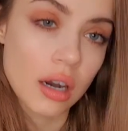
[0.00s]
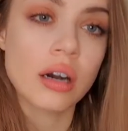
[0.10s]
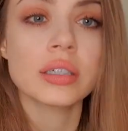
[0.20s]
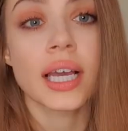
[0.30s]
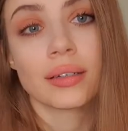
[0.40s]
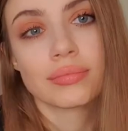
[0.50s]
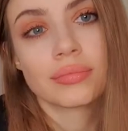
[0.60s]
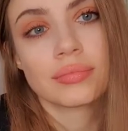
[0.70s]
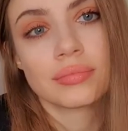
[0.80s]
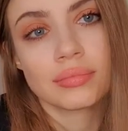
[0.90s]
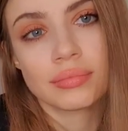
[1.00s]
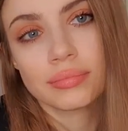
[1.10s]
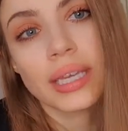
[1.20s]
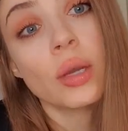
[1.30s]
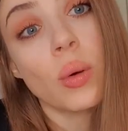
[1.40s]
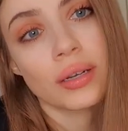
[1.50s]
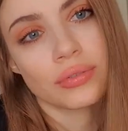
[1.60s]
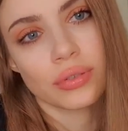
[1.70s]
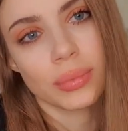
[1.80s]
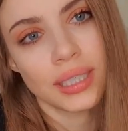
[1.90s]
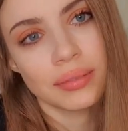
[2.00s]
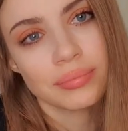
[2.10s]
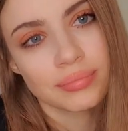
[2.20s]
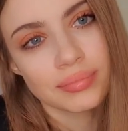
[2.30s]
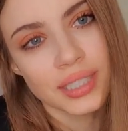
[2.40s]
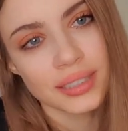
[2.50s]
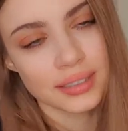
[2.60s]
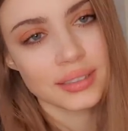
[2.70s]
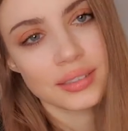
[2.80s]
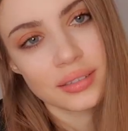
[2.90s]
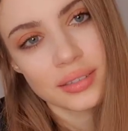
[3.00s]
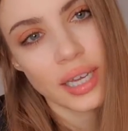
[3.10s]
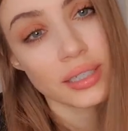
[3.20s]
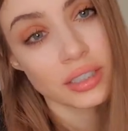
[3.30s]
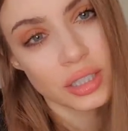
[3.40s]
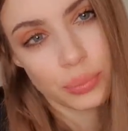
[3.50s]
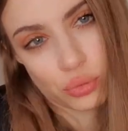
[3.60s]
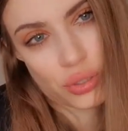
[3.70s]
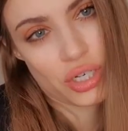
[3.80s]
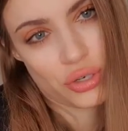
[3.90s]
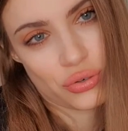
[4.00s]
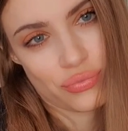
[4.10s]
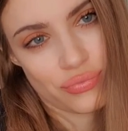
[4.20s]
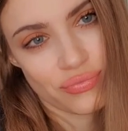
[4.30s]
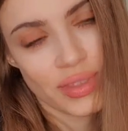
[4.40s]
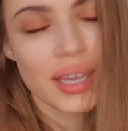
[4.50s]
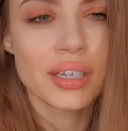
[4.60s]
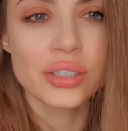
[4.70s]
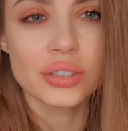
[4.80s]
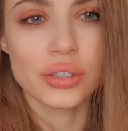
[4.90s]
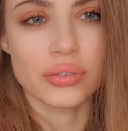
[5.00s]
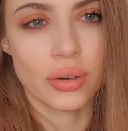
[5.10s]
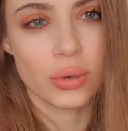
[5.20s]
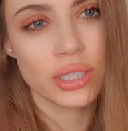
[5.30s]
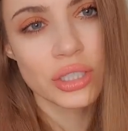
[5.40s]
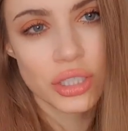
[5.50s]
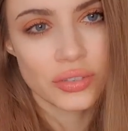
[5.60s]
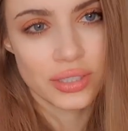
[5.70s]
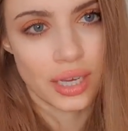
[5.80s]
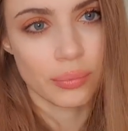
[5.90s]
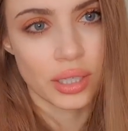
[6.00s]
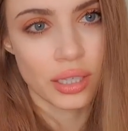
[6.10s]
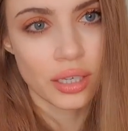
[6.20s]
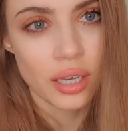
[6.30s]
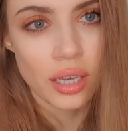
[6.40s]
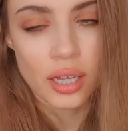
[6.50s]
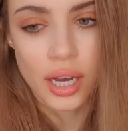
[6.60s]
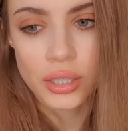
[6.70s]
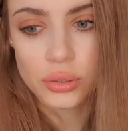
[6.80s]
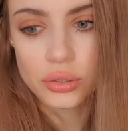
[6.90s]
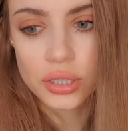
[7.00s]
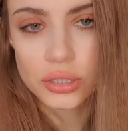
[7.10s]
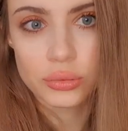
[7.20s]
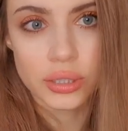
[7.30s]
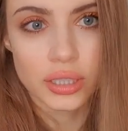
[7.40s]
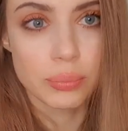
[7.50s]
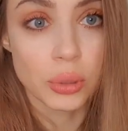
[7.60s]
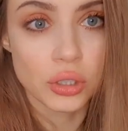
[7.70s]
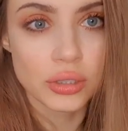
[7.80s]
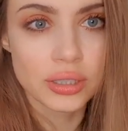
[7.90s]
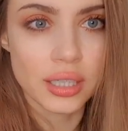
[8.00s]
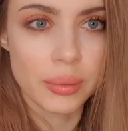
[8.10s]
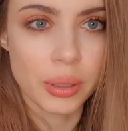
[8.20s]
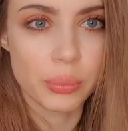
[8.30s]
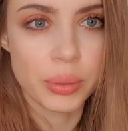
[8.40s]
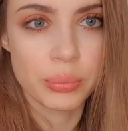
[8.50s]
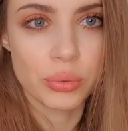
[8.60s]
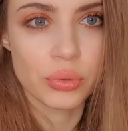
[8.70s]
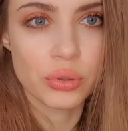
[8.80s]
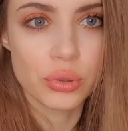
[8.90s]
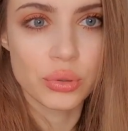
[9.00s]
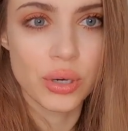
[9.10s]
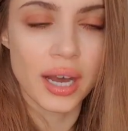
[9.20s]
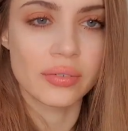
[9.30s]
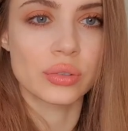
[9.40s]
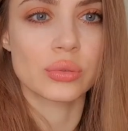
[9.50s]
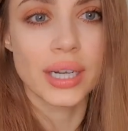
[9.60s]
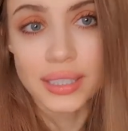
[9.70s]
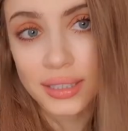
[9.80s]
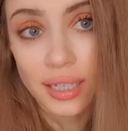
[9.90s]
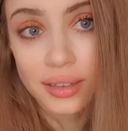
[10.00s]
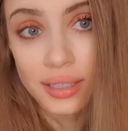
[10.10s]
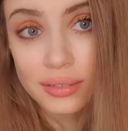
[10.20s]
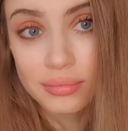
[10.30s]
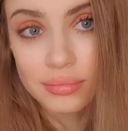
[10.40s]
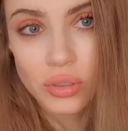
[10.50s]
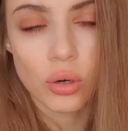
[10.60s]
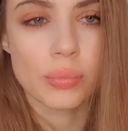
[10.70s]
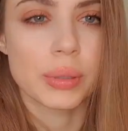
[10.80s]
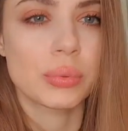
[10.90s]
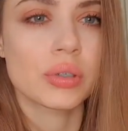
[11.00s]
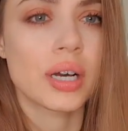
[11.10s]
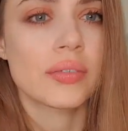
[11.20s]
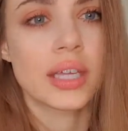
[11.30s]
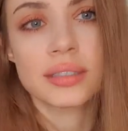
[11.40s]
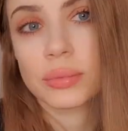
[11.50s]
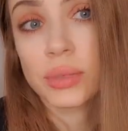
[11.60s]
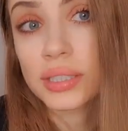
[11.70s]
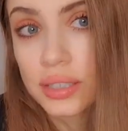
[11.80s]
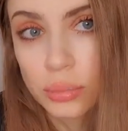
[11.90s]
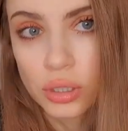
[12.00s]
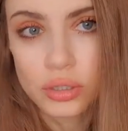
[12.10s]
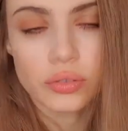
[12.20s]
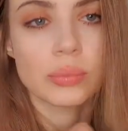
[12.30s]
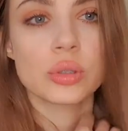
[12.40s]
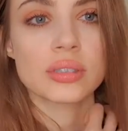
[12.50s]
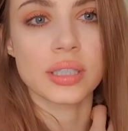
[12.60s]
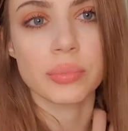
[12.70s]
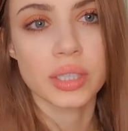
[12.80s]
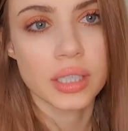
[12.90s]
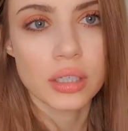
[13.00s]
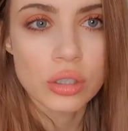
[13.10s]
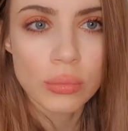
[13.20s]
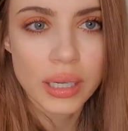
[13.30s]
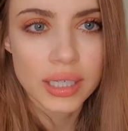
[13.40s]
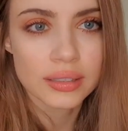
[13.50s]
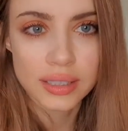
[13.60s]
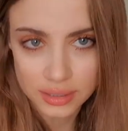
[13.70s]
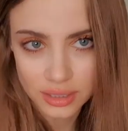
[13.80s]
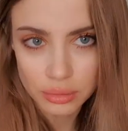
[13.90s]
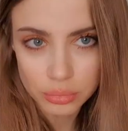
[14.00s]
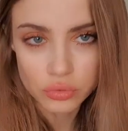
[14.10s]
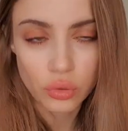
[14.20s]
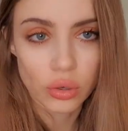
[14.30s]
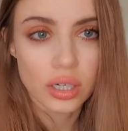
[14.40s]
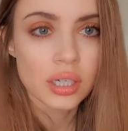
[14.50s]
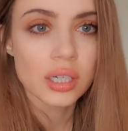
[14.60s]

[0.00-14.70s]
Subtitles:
Oh yeah, big one for me is get inspiration. So if I want to achieve something, I usually read books about people who have already done that, or people who have done something similar, if I'm doing something that nobody else has done before,